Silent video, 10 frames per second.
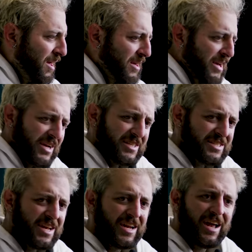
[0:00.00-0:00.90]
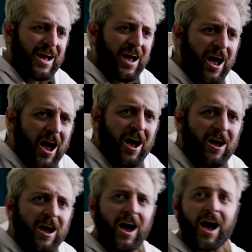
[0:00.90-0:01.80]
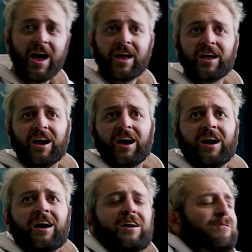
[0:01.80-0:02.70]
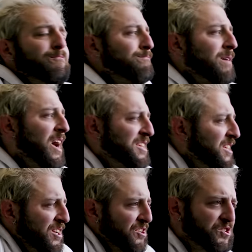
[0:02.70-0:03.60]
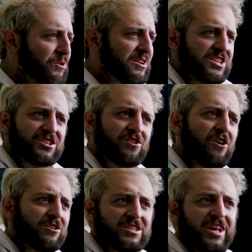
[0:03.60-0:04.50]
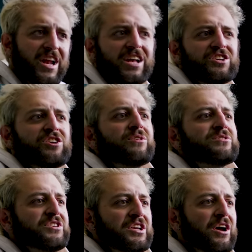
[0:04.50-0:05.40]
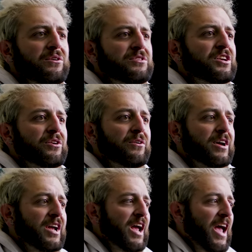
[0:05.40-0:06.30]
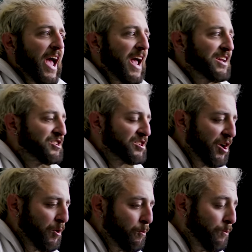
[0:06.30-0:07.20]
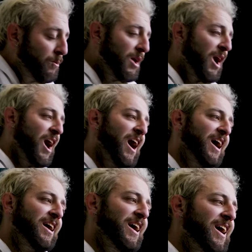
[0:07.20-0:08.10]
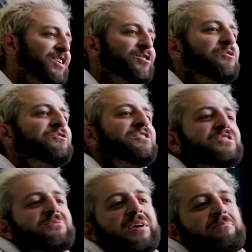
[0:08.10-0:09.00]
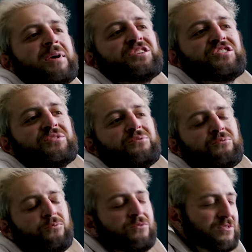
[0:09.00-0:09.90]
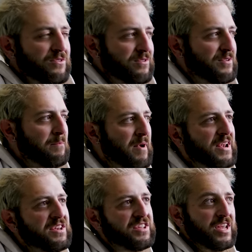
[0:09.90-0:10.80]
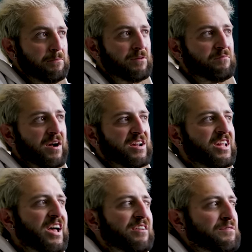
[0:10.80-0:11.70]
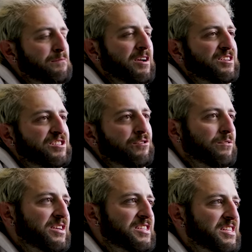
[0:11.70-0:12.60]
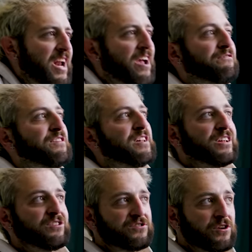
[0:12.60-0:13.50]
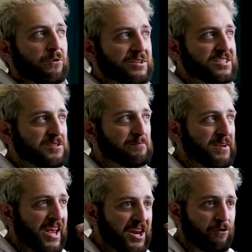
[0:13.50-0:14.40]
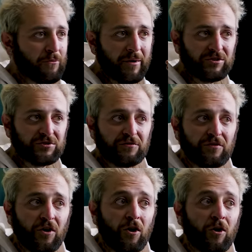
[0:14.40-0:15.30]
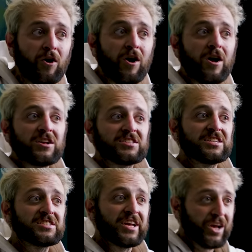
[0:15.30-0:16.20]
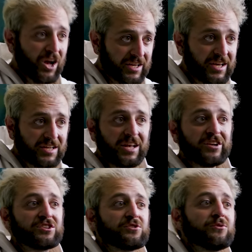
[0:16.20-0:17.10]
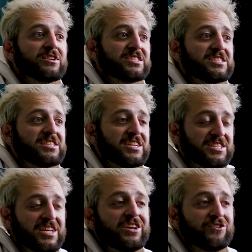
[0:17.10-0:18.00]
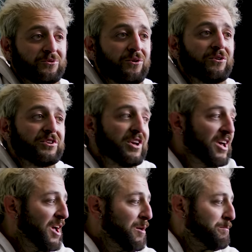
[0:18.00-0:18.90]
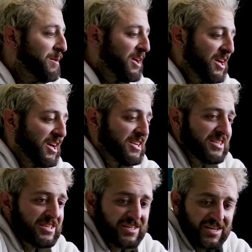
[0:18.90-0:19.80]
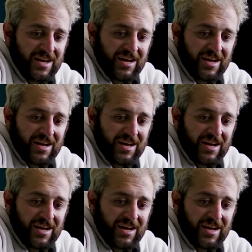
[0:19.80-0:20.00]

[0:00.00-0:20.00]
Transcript: like I said, I, I uh, I didn't enjoy this college that I had chosen to go to. And so I, uh, I told you this when I met you. The main theme of my life and my story is that I feel like there's always this piano about to fall since I got kicked out of school as a 16 year old because